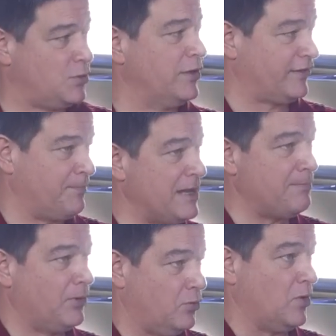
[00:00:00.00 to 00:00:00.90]
towards the
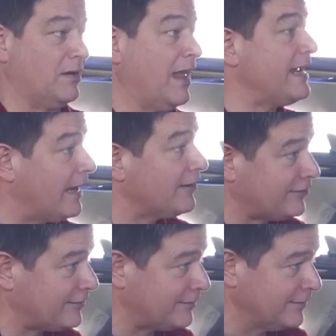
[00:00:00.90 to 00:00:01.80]
people who are like
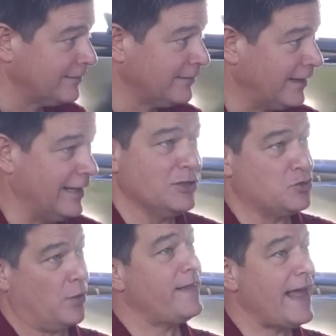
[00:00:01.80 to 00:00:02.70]
us and
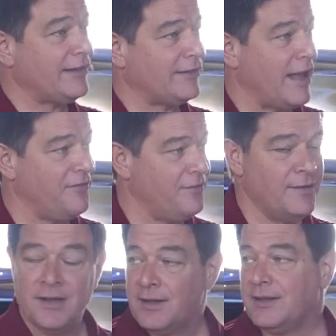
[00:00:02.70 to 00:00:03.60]
enjoy that stuff.
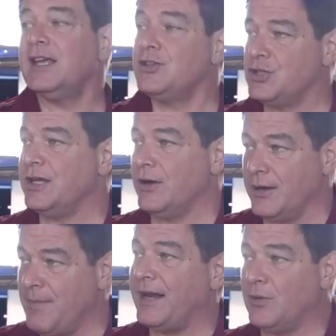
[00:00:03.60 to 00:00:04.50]
The
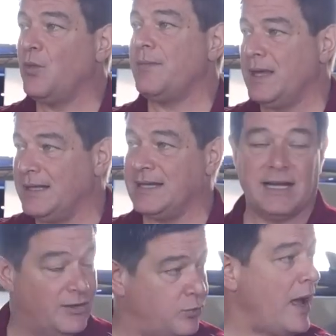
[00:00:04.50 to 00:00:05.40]
engineering men and women did
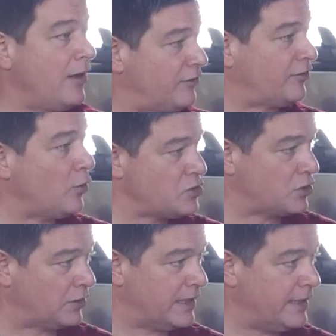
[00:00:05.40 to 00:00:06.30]
as well
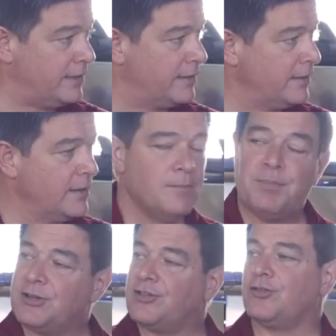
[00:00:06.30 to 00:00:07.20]
socially,
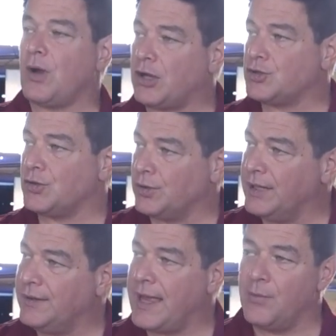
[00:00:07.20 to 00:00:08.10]
but
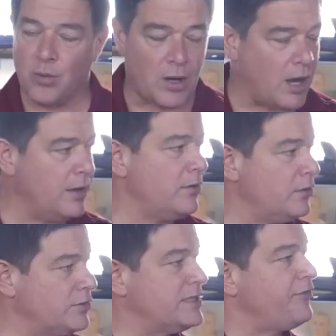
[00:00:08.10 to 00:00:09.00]
structurally they were under
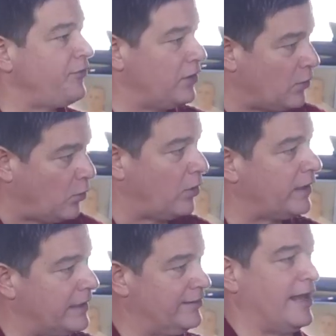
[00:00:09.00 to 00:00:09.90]
different
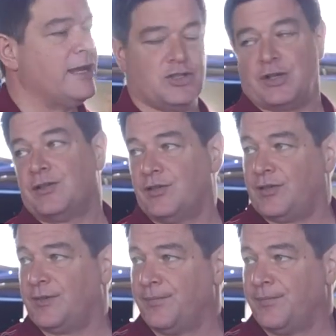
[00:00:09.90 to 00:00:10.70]
organizations.